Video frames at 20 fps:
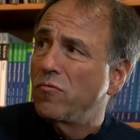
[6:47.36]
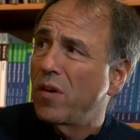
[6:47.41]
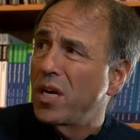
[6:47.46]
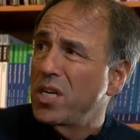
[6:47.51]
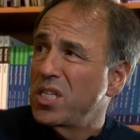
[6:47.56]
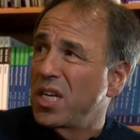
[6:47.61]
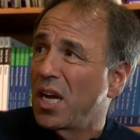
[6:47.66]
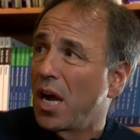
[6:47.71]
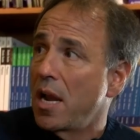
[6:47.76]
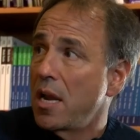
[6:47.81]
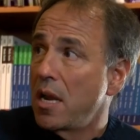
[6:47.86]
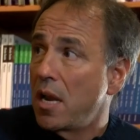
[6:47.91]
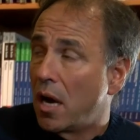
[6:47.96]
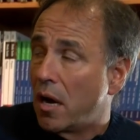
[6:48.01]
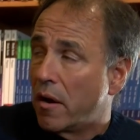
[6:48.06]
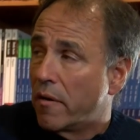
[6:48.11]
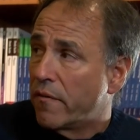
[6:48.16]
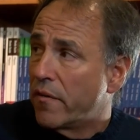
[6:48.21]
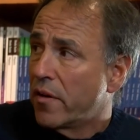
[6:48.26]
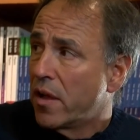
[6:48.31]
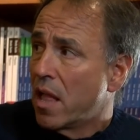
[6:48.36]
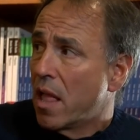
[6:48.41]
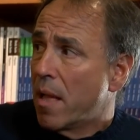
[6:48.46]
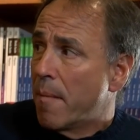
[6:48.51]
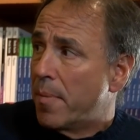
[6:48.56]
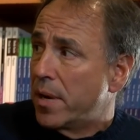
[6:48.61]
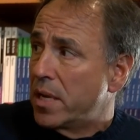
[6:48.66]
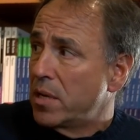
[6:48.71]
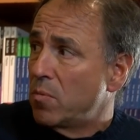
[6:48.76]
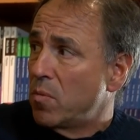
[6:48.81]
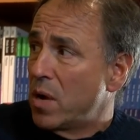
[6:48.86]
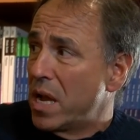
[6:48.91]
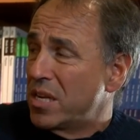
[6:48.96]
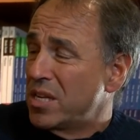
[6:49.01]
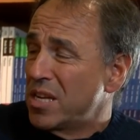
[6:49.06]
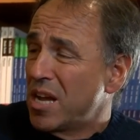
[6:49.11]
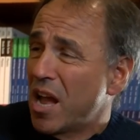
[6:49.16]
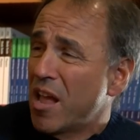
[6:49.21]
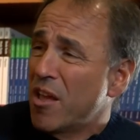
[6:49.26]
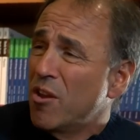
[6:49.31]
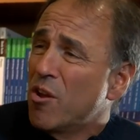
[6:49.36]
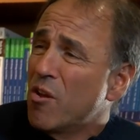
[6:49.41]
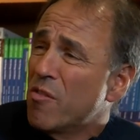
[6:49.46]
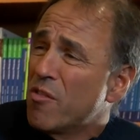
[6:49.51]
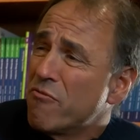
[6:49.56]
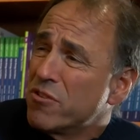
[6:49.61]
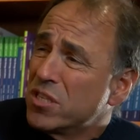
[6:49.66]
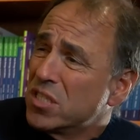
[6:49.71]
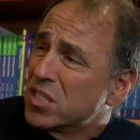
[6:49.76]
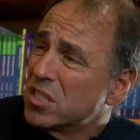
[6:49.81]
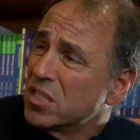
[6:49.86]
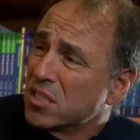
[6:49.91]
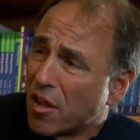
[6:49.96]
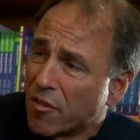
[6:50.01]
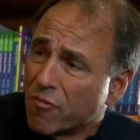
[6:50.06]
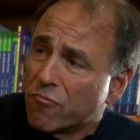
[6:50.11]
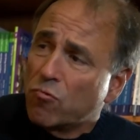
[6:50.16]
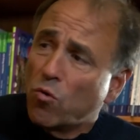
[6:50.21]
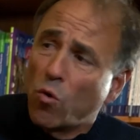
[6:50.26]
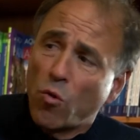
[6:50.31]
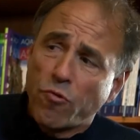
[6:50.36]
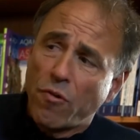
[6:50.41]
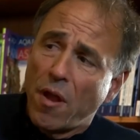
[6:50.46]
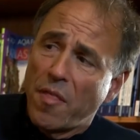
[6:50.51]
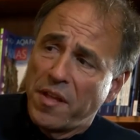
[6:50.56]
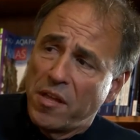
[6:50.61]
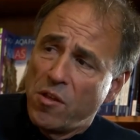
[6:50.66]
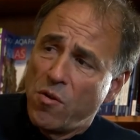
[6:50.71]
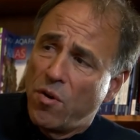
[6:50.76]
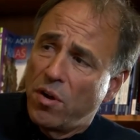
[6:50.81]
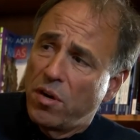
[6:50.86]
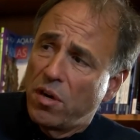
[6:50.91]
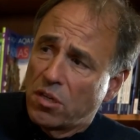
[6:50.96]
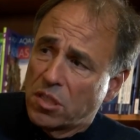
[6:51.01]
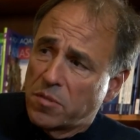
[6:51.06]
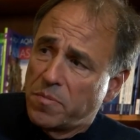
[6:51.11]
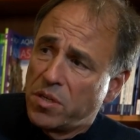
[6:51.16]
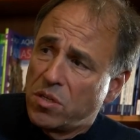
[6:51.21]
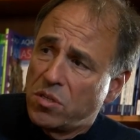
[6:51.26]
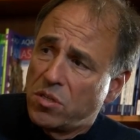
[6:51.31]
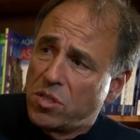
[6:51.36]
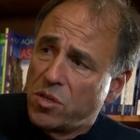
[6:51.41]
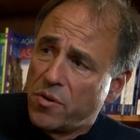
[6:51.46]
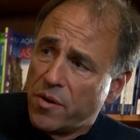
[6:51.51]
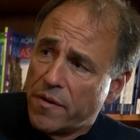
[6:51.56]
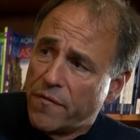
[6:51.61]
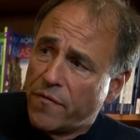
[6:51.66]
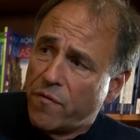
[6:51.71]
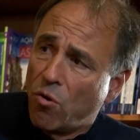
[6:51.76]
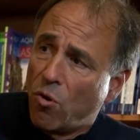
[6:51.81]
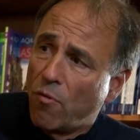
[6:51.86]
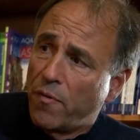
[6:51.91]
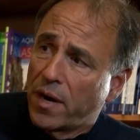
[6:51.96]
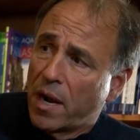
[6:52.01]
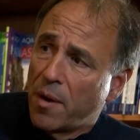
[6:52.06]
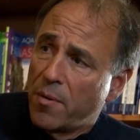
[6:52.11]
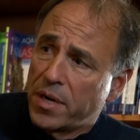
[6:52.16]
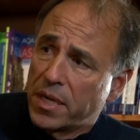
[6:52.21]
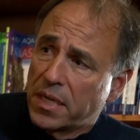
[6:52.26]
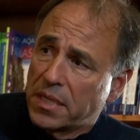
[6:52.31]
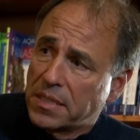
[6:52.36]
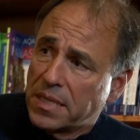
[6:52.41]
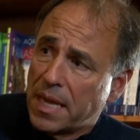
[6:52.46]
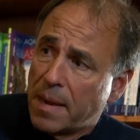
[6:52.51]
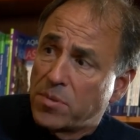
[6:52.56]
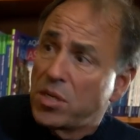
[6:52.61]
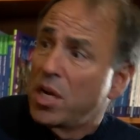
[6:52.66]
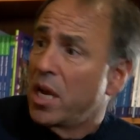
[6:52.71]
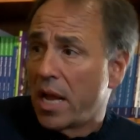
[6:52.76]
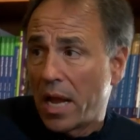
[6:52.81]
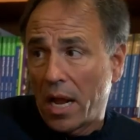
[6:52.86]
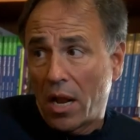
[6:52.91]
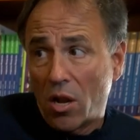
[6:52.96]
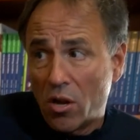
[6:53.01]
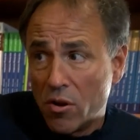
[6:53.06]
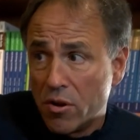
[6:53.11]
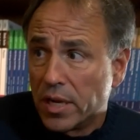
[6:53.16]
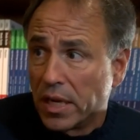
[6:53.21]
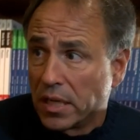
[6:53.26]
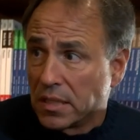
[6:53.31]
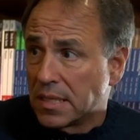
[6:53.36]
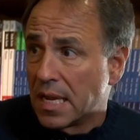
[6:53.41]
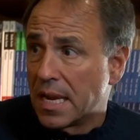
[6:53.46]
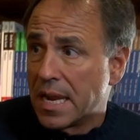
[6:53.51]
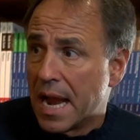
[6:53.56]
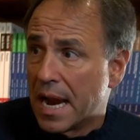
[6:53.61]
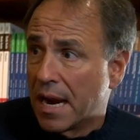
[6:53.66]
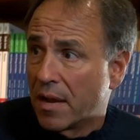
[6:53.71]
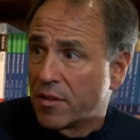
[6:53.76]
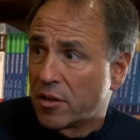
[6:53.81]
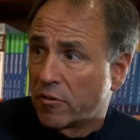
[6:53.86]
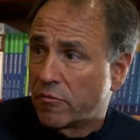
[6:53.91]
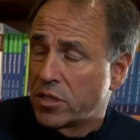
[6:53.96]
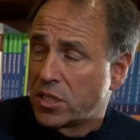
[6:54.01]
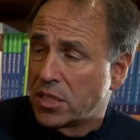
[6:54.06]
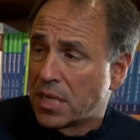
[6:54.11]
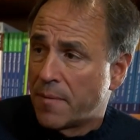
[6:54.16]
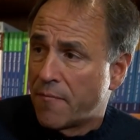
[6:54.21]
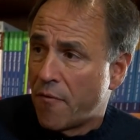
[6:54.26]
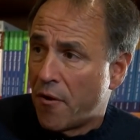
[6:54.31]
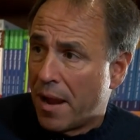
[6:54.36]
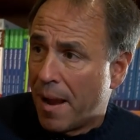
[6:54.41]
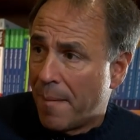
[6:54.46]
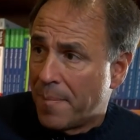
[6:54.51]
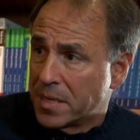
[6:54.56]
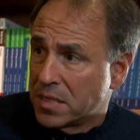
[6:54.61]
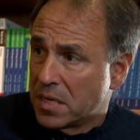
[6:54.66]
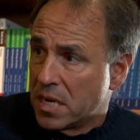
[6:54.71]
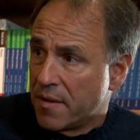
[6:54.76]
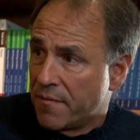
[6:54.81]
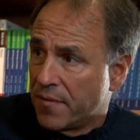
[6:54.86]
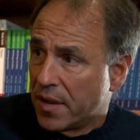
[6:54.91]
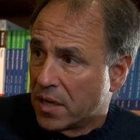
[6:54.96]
writing I love, but it, it, you know, there isn't another author I think you could ask me to do it for that I would accept, including, incidentally, Agatha Christie. I'm very happy to leave